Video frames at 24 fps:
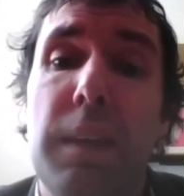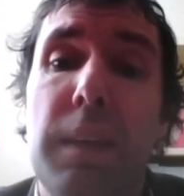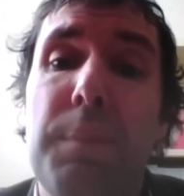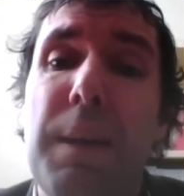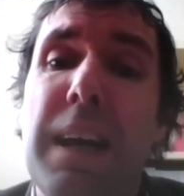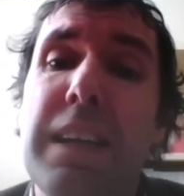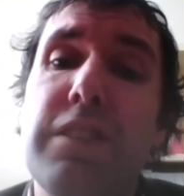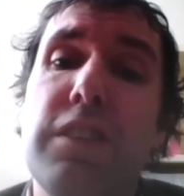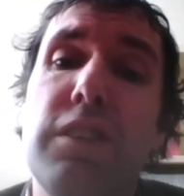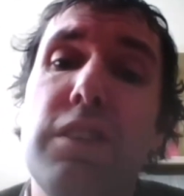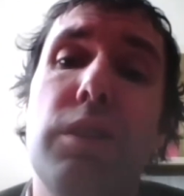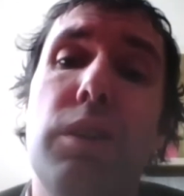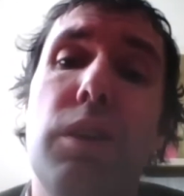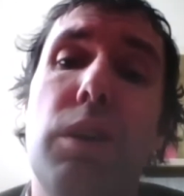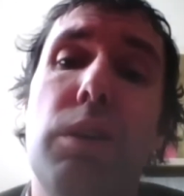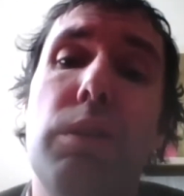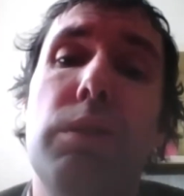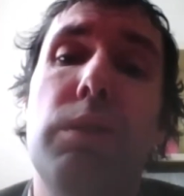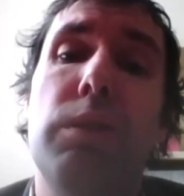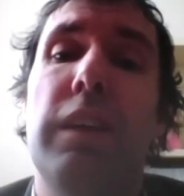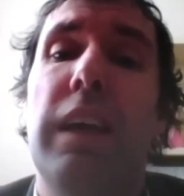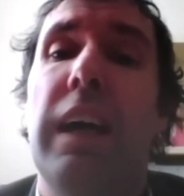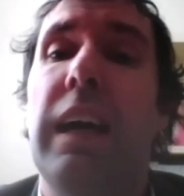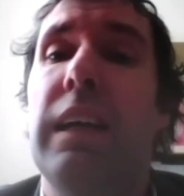Imagine you go
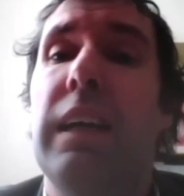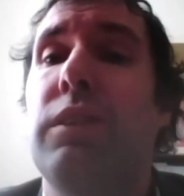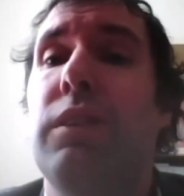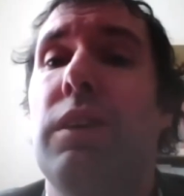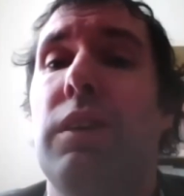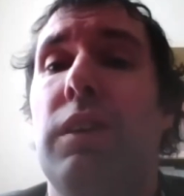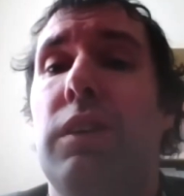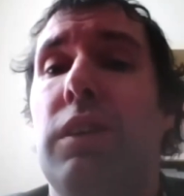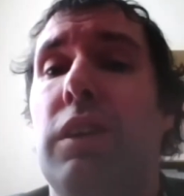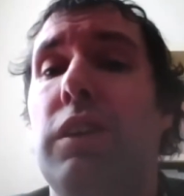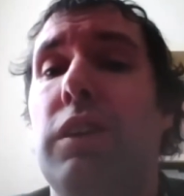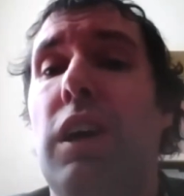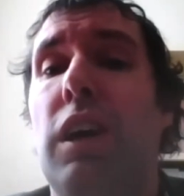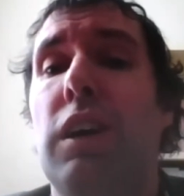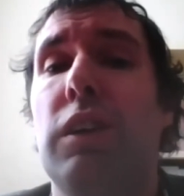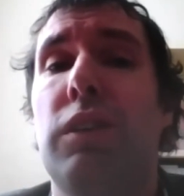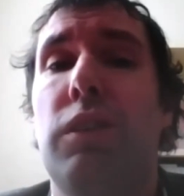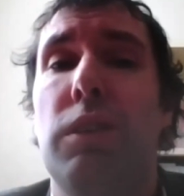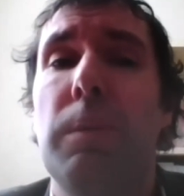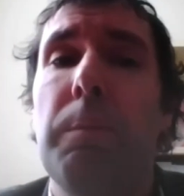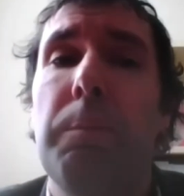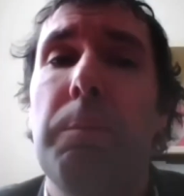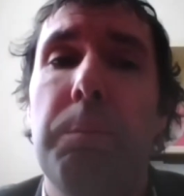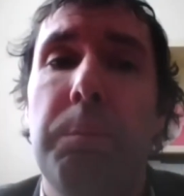to a
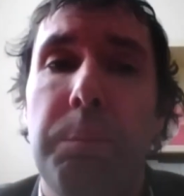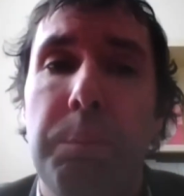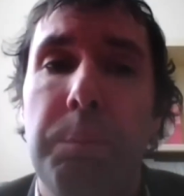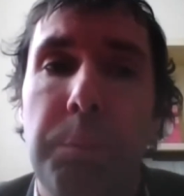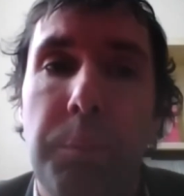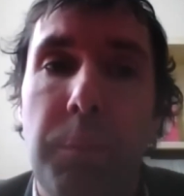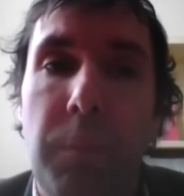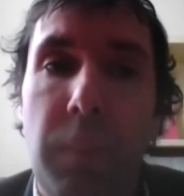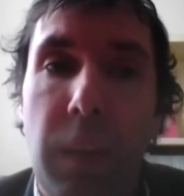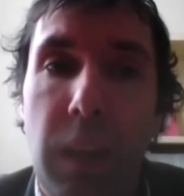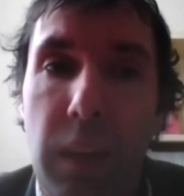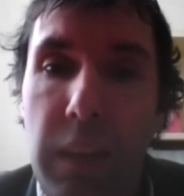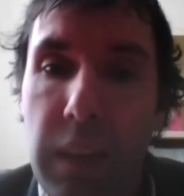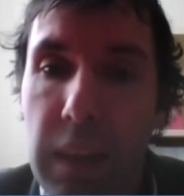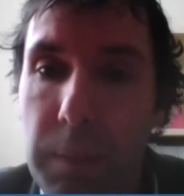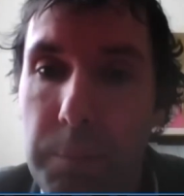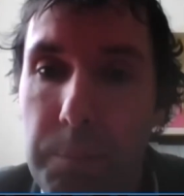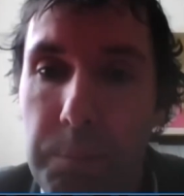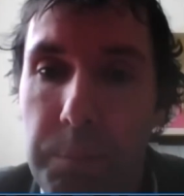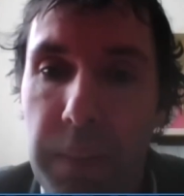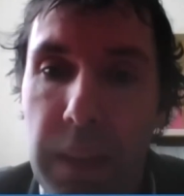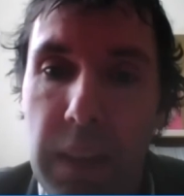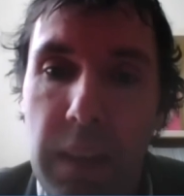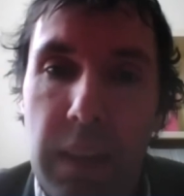doctor,
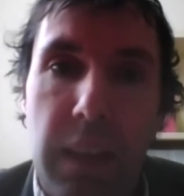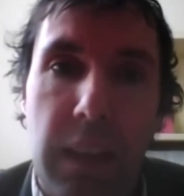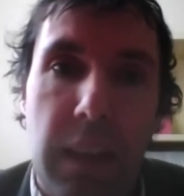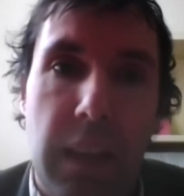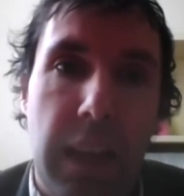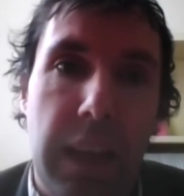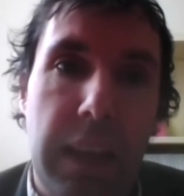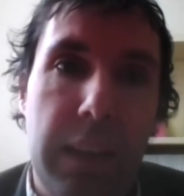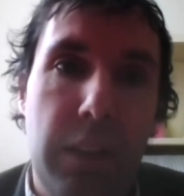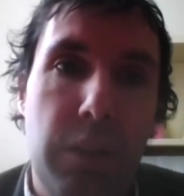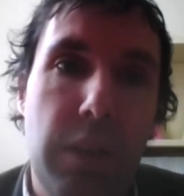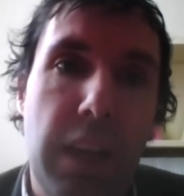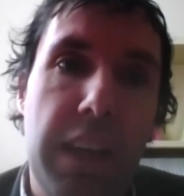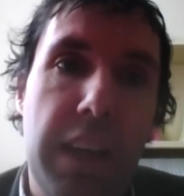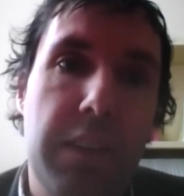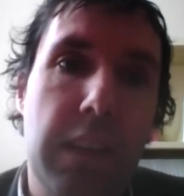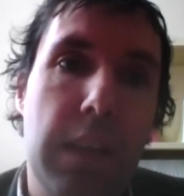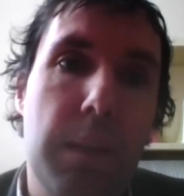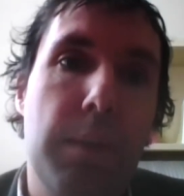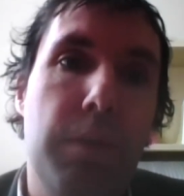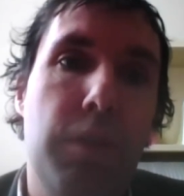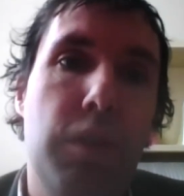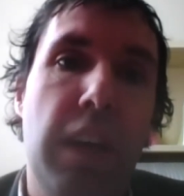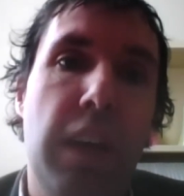okay, and you
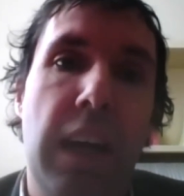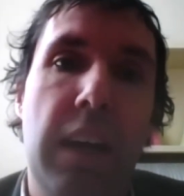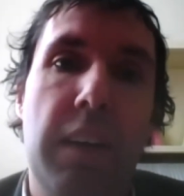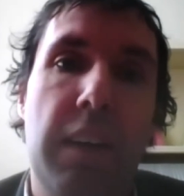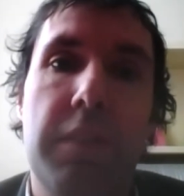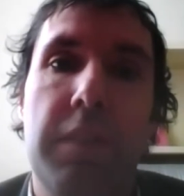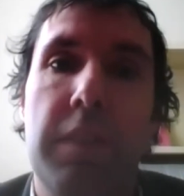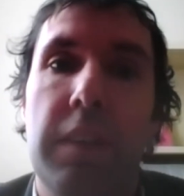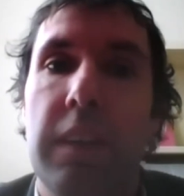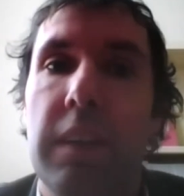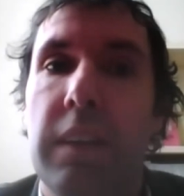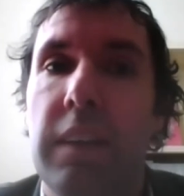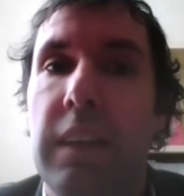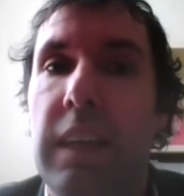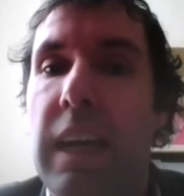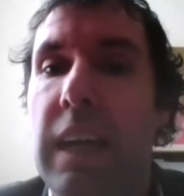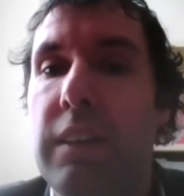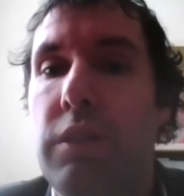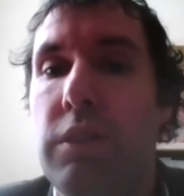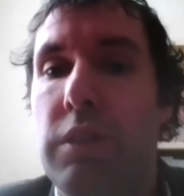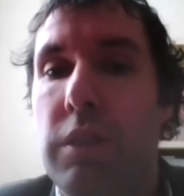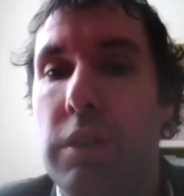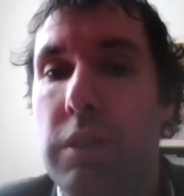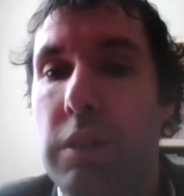ask him if you have
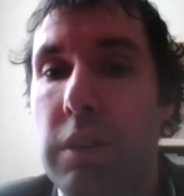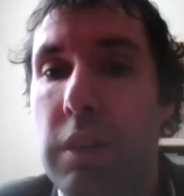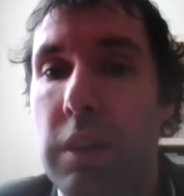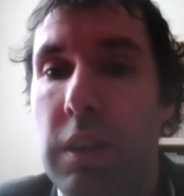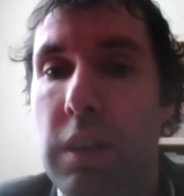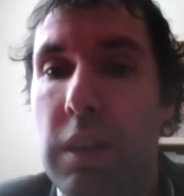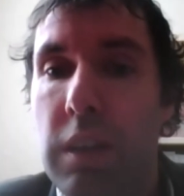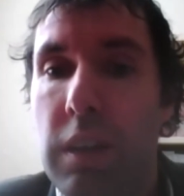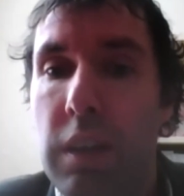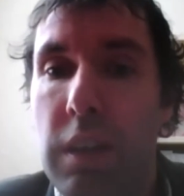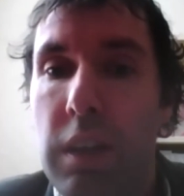cancer,